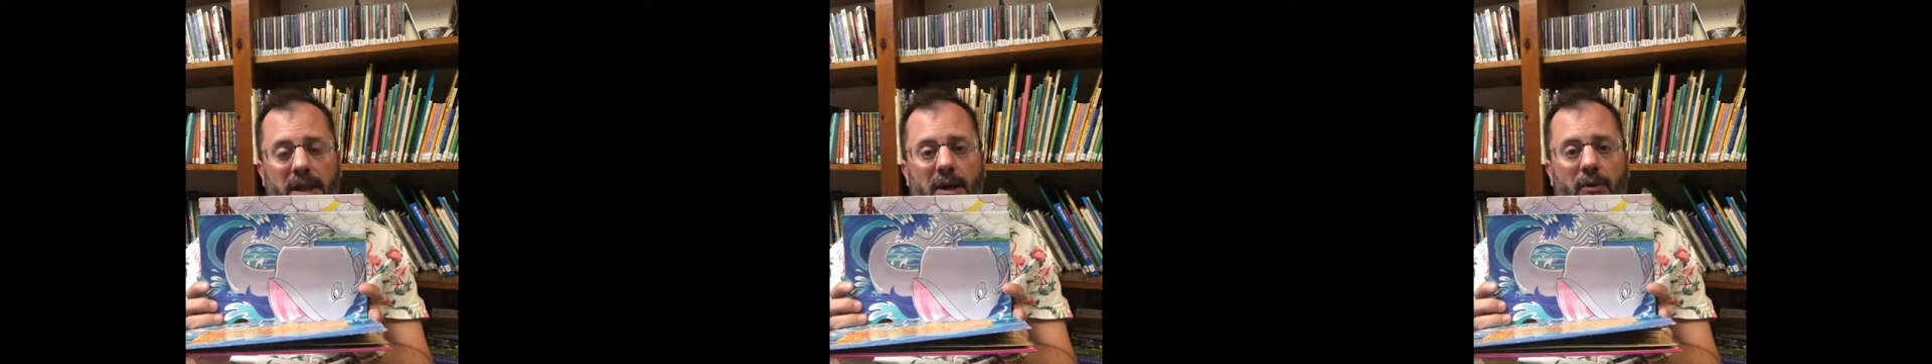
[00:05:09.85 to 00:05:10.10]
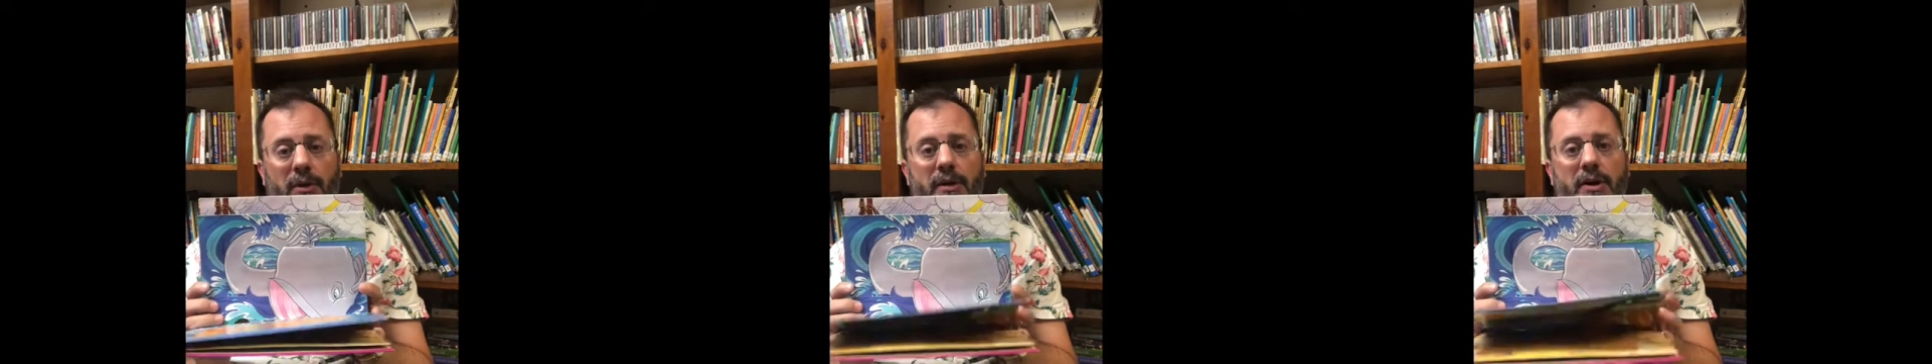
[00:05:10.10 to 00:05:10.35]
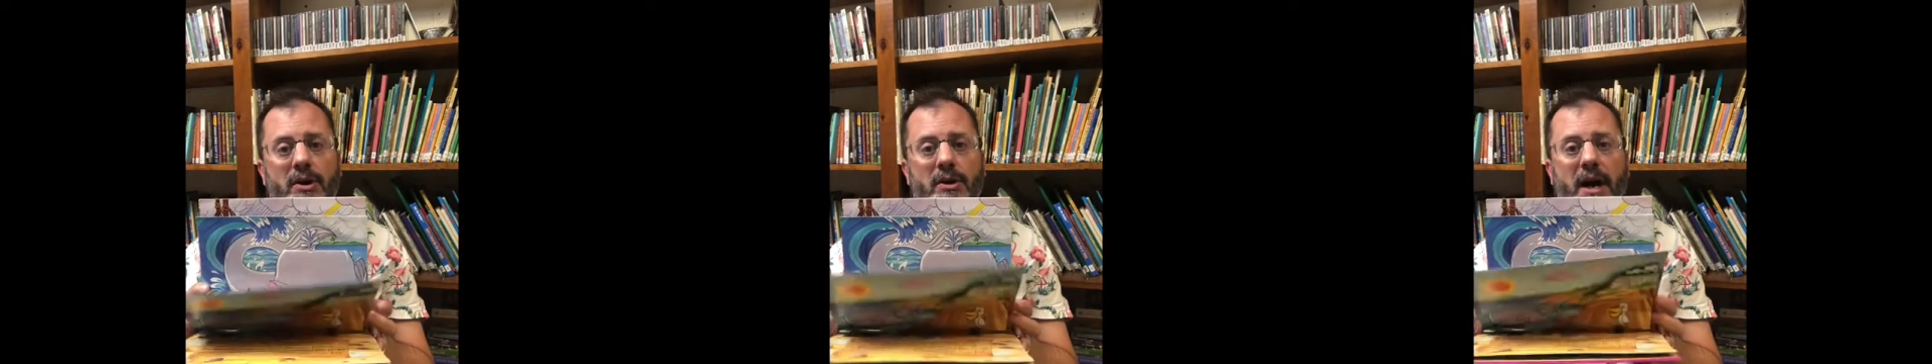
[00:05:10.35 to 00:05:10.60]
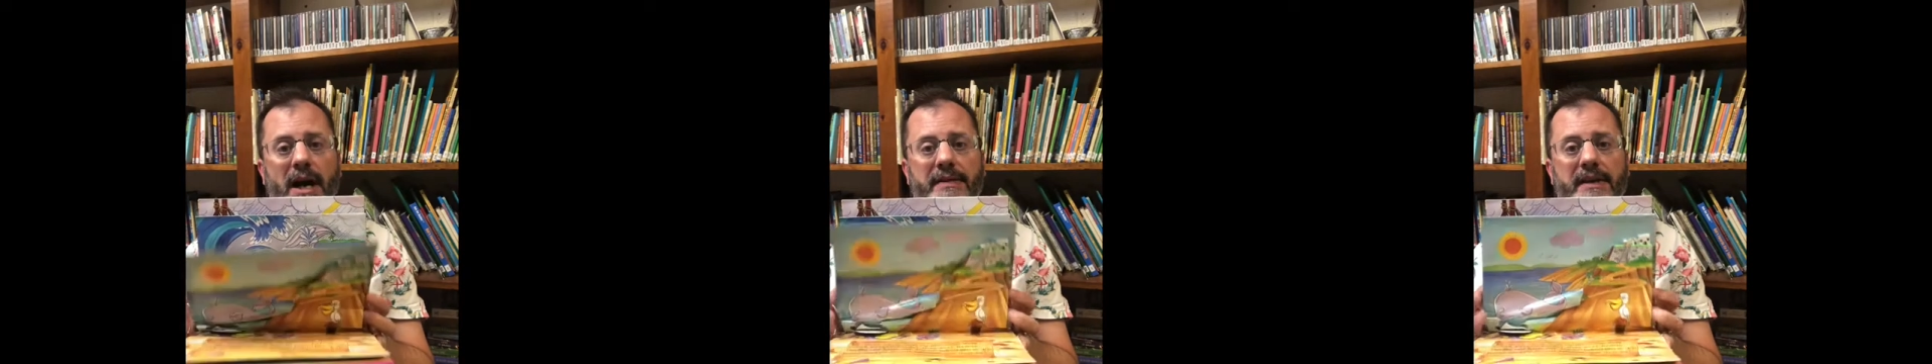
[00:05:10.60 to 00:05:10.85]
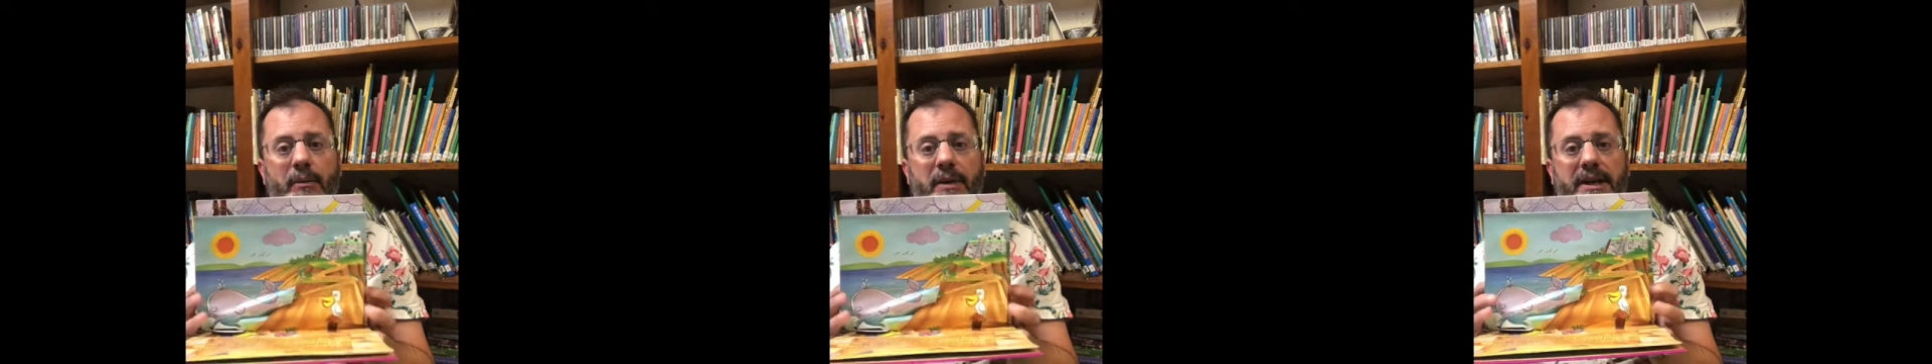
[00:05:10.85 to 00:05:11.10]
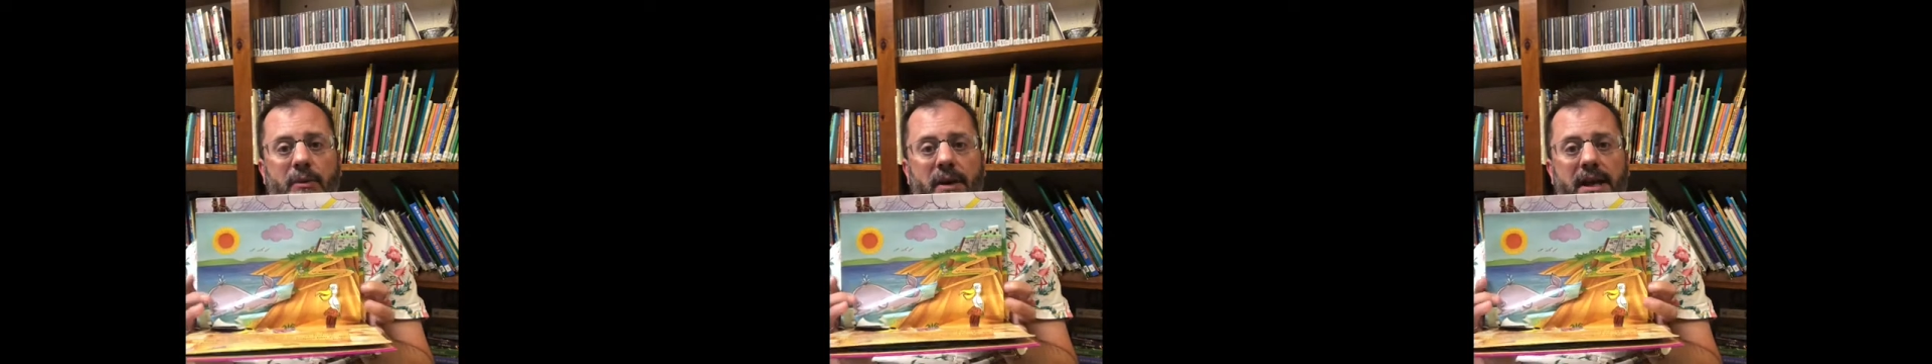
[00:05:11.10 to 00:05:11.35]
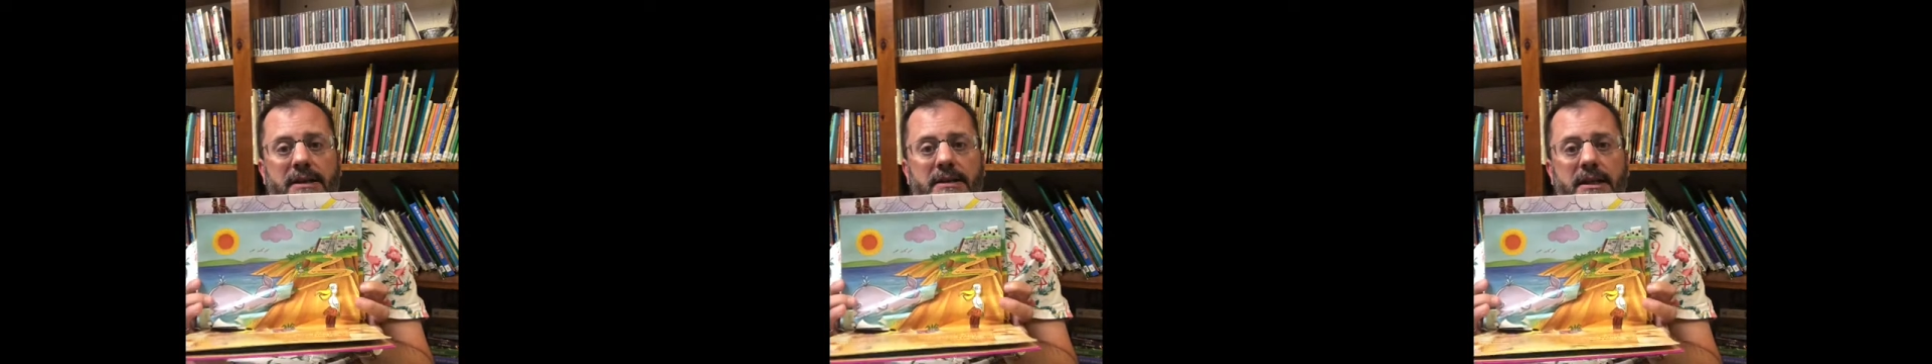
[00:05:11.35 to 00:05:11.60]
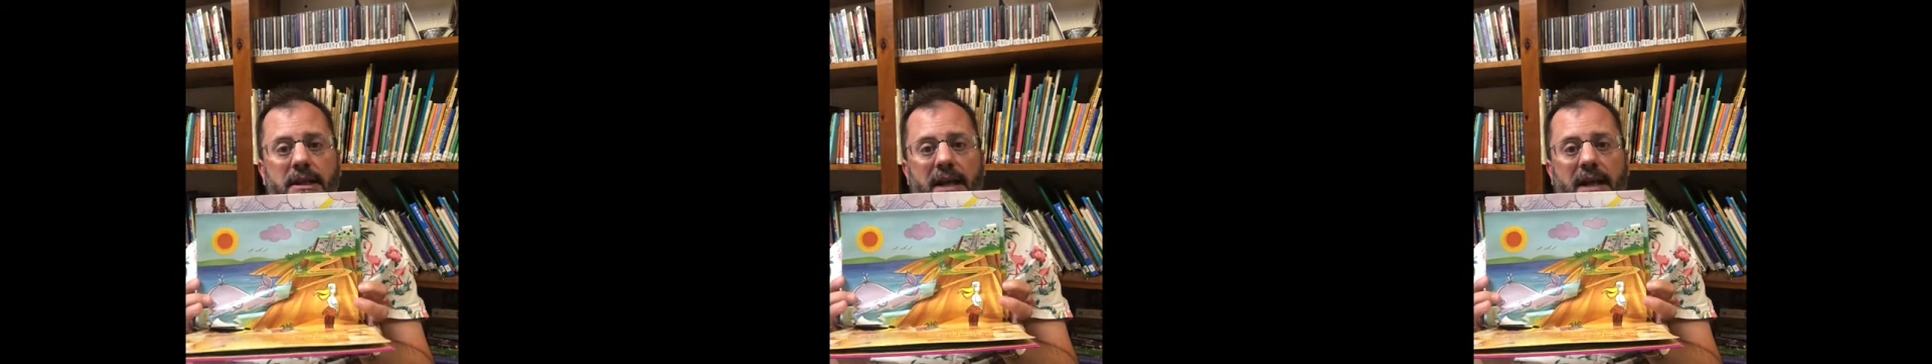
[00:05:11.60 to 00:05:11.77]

on the third night that when he went,